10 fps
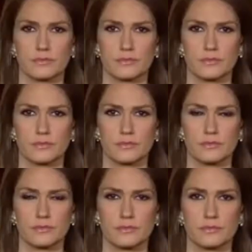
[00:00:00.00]

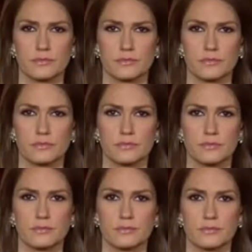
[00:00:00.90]

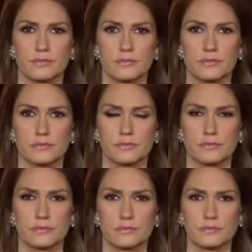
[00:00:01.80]

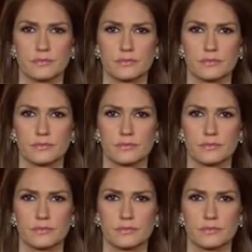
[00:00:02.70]
The person shown says nothing.